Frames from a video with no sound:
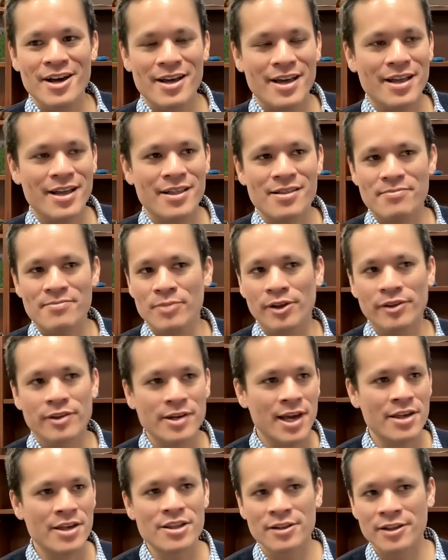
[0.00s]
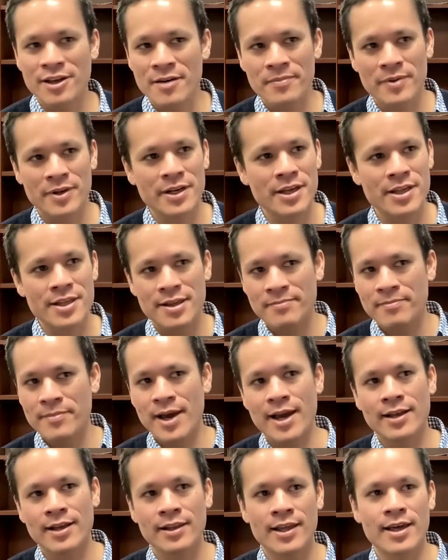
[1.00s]
It's multinational companies that
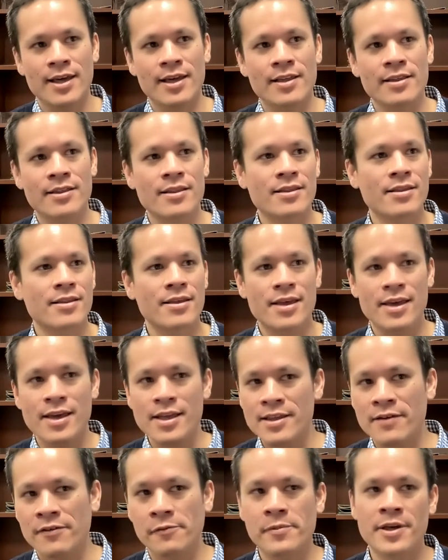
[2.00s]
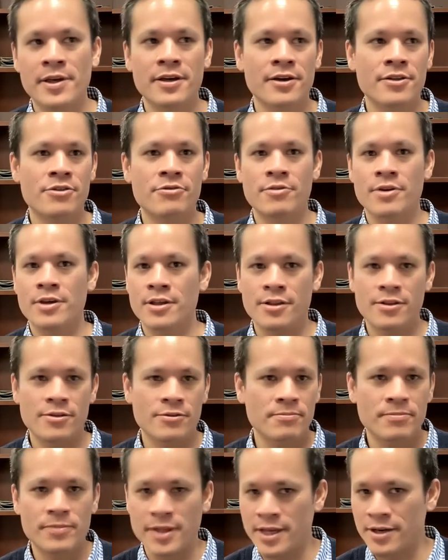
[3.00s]
buy lands in developing countries
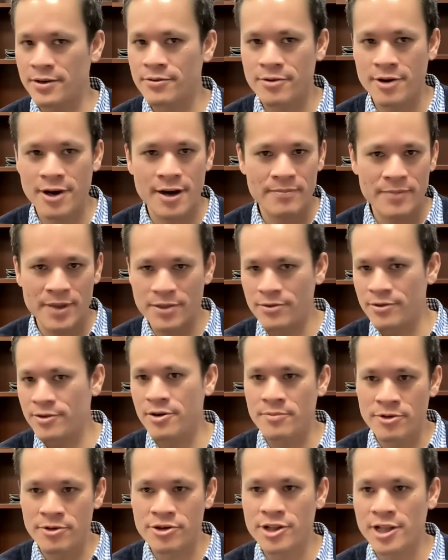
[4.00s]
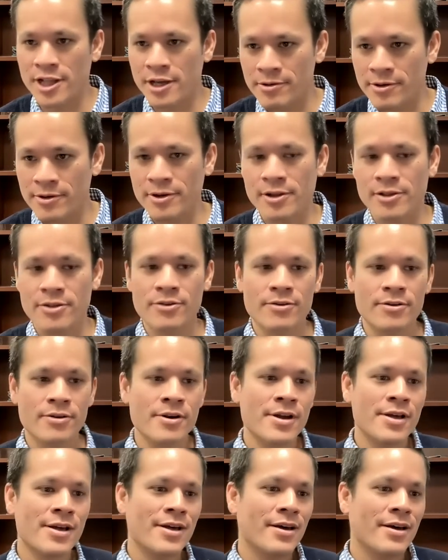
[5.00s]
to plant crop and do commercial agriculture.